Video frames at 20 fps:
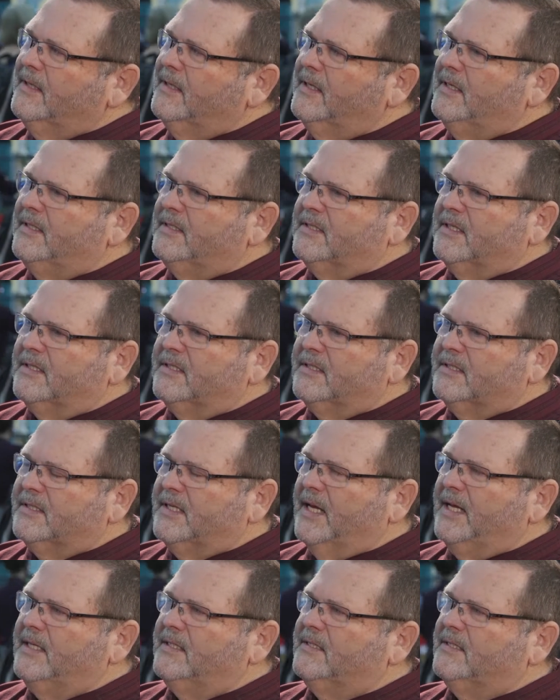And he says,
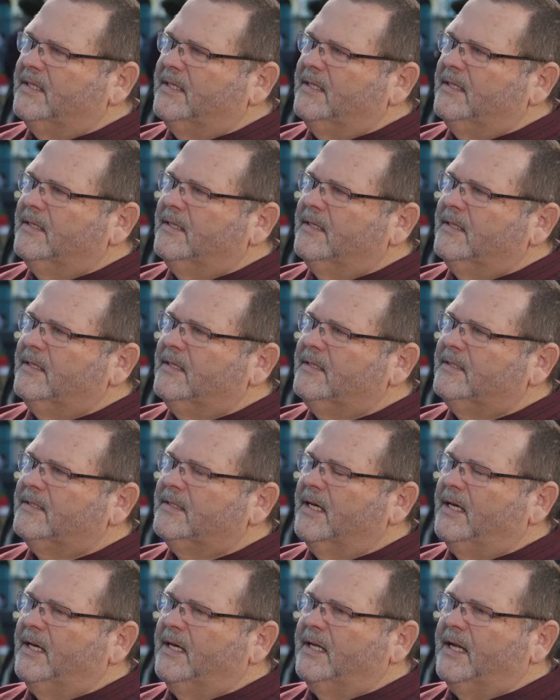Stacey, he
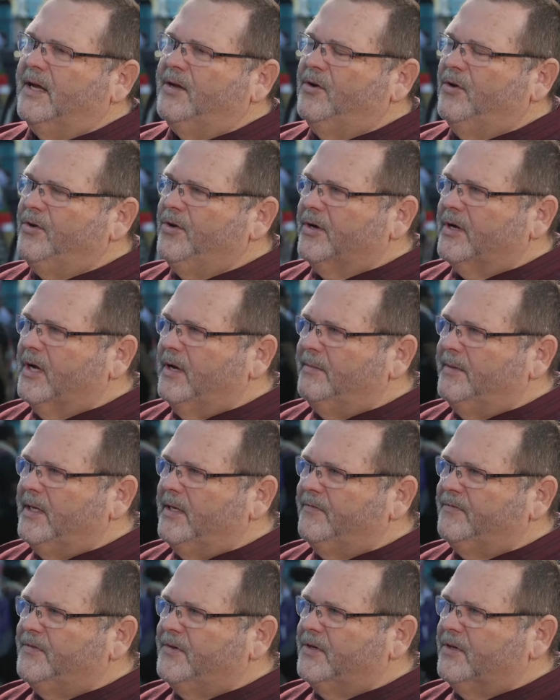said, I know you're
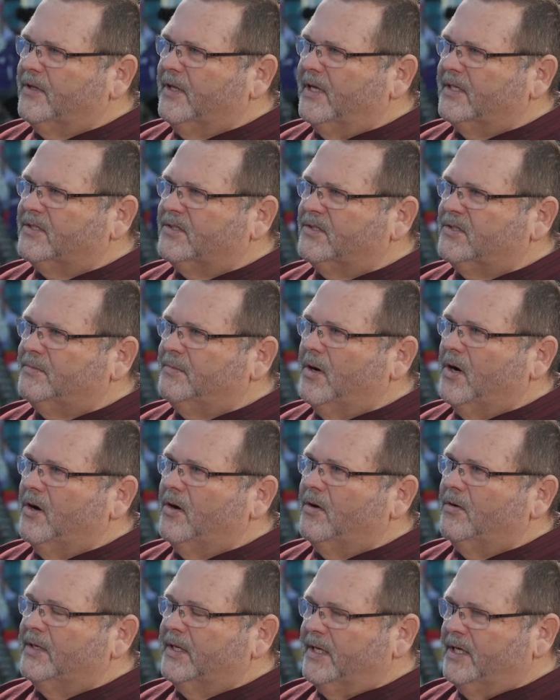coming in for your lesson
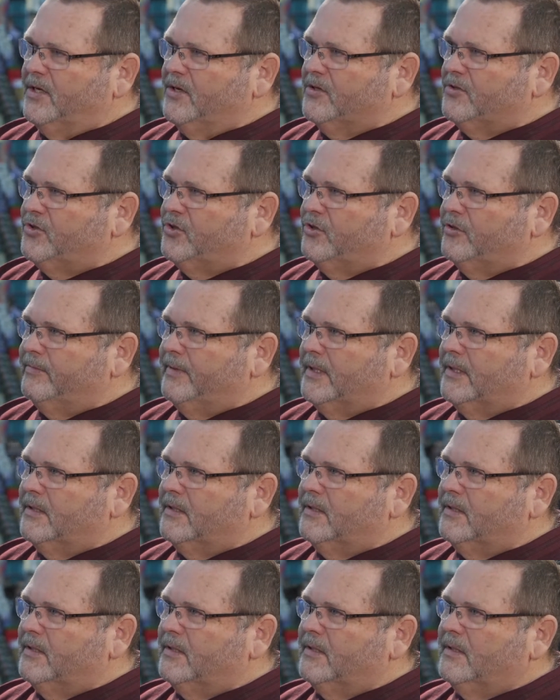tomorrow to get your tuba,
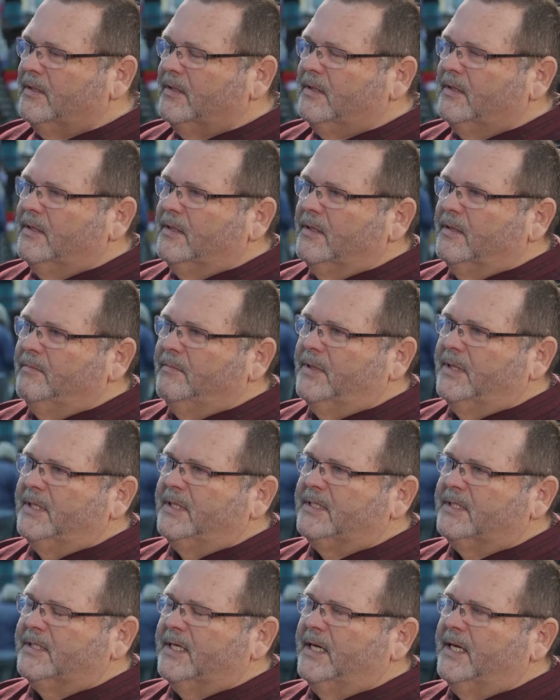but
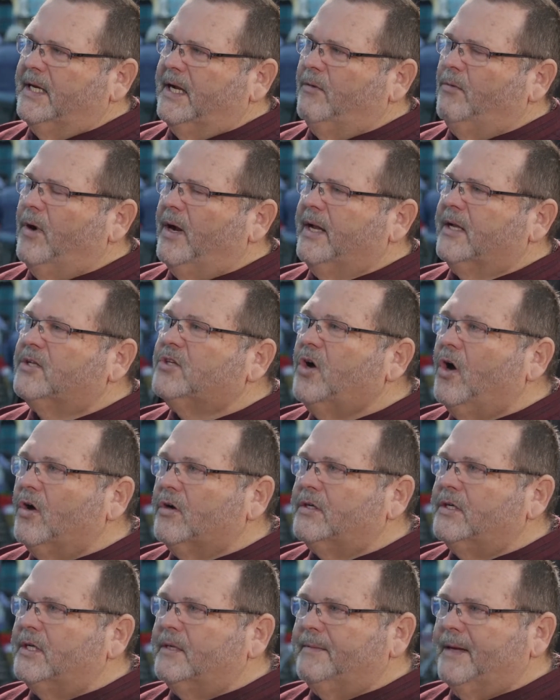he said, I want to
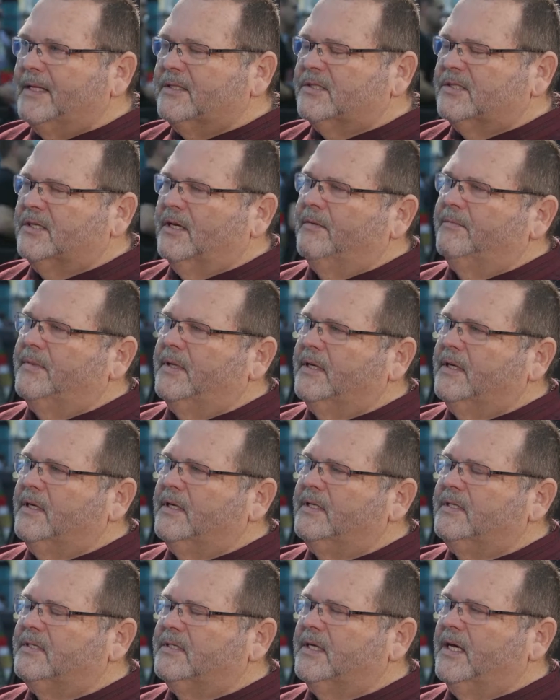talk to you about something.
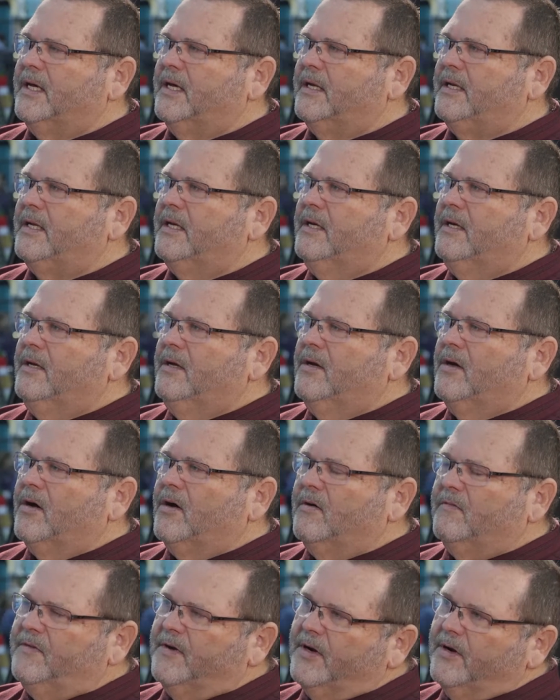He said,
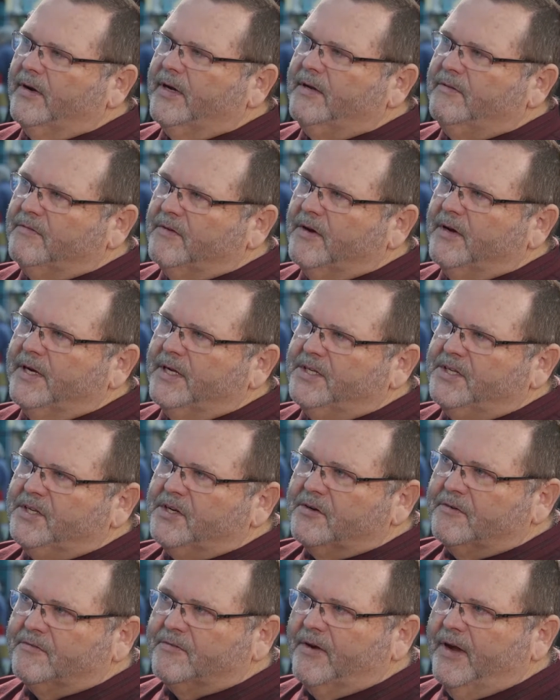a very, very
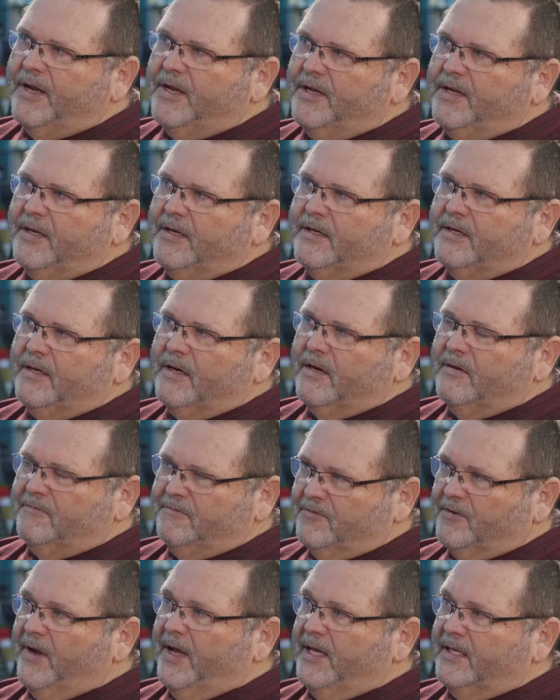dear friend
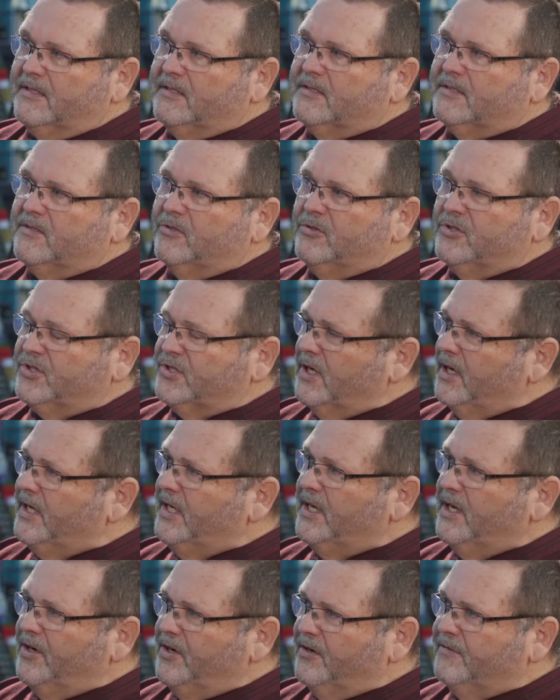of Fred's, who
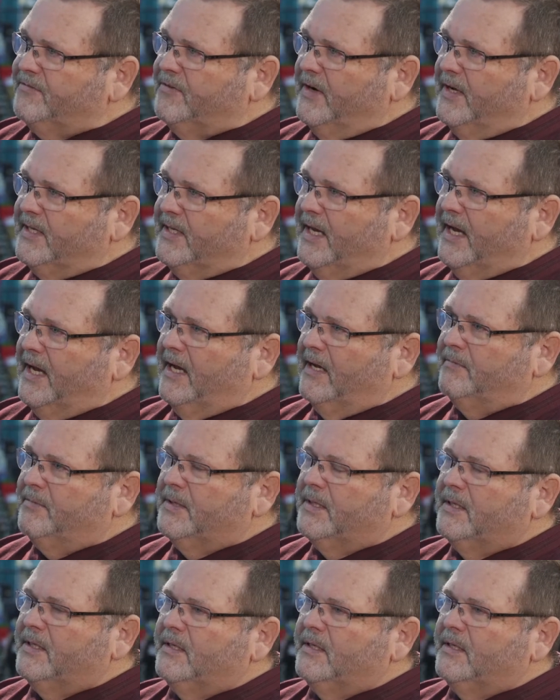studied under Fred Geib,